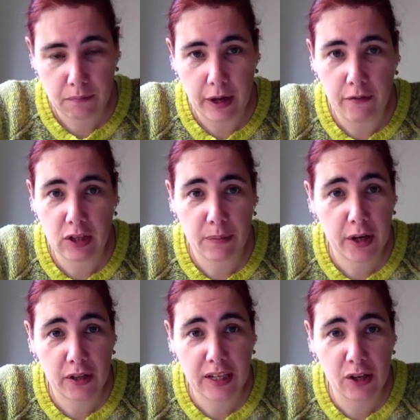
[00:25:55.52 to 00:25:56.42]
every time I
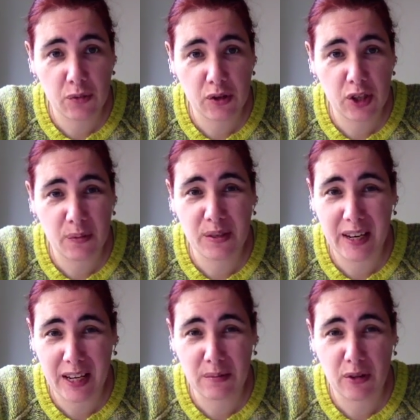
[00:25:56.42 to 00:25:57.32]
go to cancel my subs, the
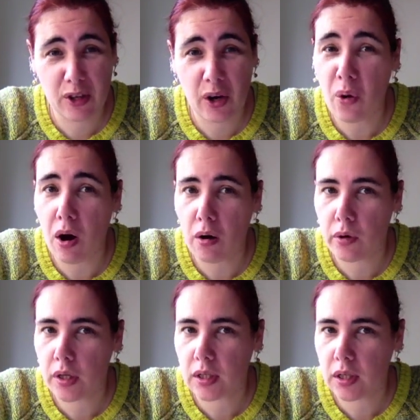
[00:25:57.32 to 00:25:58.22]
next month I go, oh, I
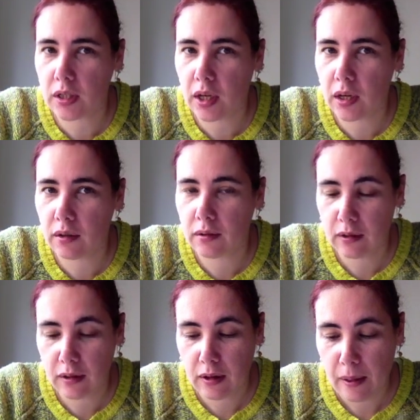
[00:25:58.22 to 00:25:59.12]
want to stitch that.
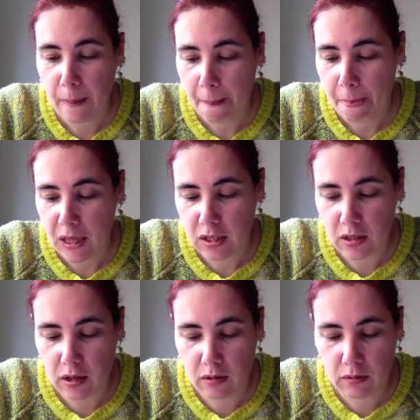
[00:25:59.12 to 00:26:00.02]

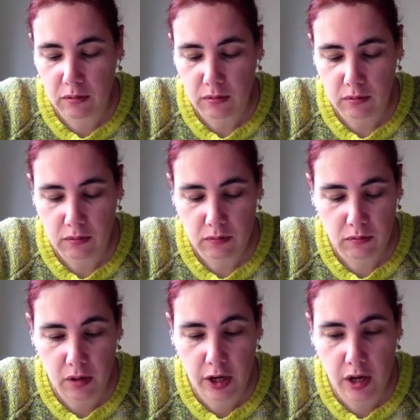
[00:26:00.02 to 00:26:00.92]
So,
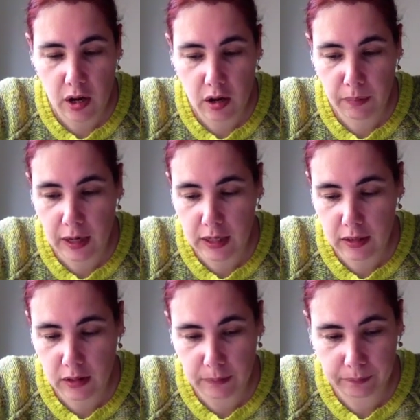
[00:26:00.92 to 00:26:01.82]
rock and a hard
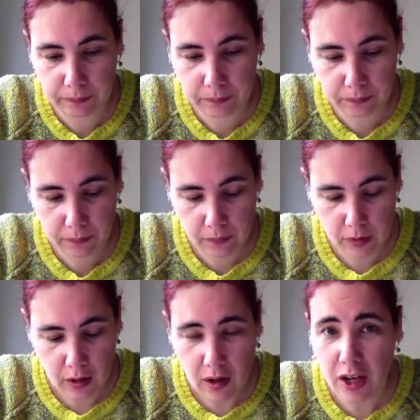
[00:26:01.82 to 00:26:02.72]
place.
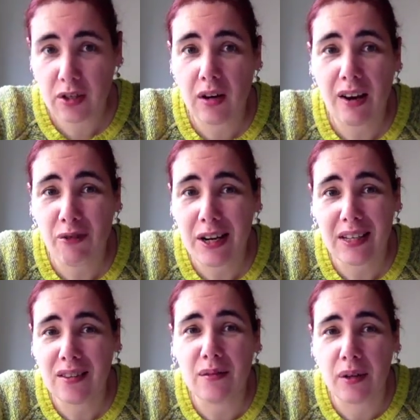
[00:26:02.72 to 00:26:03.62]
I do like
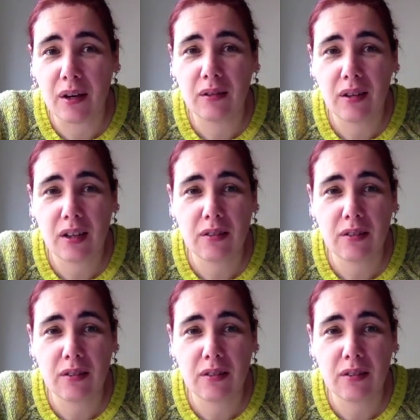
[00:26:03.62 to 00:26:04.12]
reading them, though.